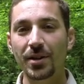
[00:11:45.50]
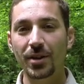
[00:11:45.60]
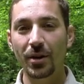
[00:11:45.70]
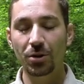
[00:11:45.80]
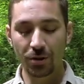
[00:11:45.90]

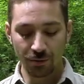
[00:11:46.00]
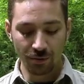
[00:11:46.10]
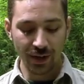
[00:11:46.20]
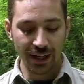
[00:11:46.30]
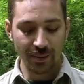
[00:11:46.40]
So it should
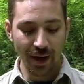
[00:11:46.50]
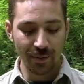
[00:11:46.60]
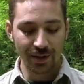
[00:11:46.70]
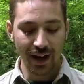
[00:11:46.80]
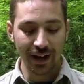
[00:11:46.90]
really be
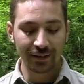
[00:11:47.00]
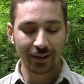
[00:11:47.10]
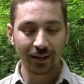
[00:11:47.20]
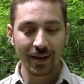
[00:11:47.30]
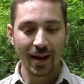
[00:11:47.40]
able to
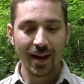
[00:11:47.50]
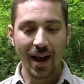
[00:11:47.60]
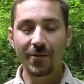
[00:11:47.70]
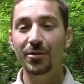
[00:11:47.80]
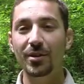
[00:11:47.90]
handle
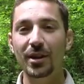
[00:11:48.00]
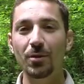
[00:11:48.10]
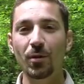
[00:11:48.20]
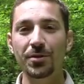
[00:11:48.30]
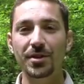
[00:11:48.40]
everything
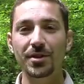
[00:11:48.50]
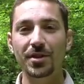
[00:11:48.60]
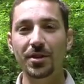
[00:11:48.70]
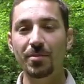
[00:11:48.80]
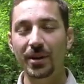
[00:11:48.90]
you want it
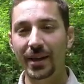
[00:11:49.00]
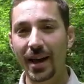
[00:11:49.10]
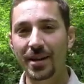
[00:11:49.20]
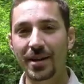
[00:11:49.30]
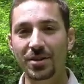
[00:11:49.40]
to, but
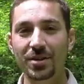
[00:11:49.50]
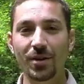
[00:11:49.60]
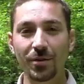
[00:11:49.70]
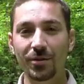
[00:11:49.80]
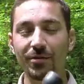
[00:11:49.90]
again, it's
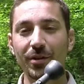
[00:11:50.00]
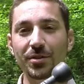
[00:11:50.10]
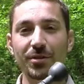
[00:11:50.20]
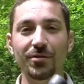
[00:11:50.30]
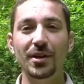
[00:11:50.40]
not the
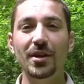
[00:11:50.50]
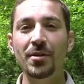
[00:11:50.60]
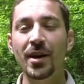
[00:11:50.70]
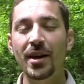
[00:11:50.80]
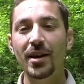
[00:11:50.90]
filter for
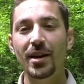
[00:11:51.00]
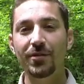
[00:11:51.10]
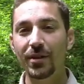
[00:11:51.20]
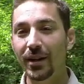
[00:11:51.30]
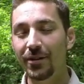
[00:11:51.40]
you
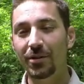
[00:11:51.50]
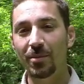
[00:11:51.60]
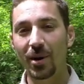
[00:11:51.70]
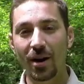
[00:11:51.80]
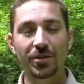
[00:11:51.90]
if you live in
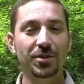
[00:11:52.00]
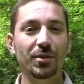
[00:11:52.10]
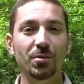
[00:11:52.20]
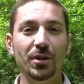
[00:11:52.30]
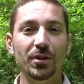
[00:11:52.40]
a part of
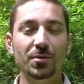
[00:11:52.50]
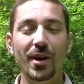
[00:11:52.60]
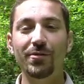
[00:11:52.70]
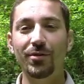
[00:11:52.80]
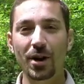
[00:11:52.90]
the world
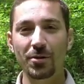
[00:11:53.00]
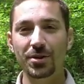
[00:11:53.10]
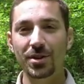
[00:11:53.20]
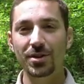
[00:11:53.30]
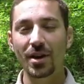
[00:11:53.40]
where
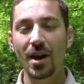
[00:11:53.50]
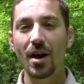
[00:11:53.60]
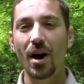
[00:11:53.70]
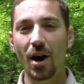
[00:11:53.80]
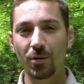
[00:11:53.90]
viruses
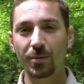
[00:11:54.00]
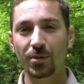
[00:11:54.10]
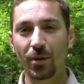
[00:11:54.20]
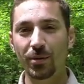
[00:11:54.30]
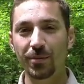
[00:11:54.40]
are a
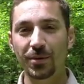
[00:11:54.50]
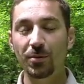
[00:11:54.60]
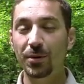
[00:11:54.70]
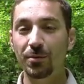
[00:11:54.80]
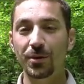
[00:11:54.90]
problem.
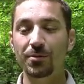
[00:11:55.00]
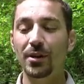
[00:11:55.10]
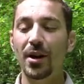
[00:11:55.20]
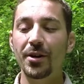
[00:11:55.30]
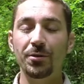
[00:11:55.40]
You wouldn't want to
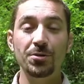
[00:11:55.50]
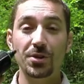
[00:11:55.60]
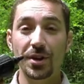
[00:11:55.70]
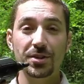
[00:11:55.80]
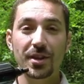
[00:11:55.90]
rely on
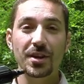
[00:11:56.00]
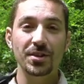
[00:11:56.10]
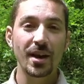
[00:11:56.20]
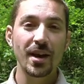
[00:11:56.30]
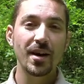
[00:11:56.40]
just
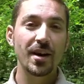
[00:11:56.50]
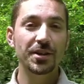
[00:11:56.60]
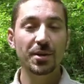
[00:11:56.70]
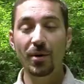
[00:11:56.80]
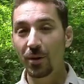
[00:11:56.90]
this,
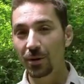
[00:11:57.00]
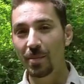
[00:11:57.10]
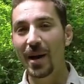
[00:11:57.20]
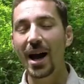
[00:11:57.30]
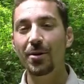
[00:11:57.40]
and you might want
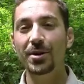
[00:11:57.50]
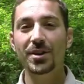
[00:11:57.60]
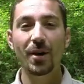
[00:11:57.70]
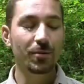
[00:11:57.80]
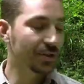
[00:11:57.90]
to pair
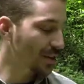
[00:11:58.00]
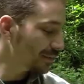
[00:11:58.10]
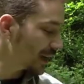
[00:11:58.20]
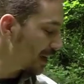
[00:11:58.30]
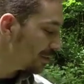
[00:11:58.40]
it up with
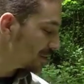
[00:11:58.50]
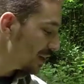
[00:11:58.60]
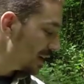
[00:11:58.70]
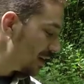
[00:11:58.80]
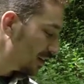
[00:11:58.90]
something else,
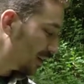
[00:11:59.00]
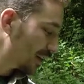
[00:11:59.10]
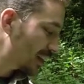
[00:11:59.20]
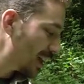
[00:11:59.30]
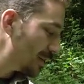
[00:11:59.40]

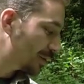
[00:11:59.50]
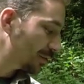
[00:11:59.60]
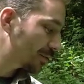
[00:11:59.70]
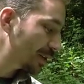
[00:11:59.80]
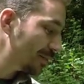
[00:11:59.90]
like
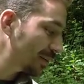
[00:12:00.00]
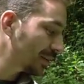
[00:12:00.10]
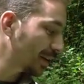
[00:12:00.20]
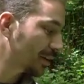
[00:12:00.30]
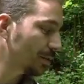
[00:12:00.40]
chemical treatment, like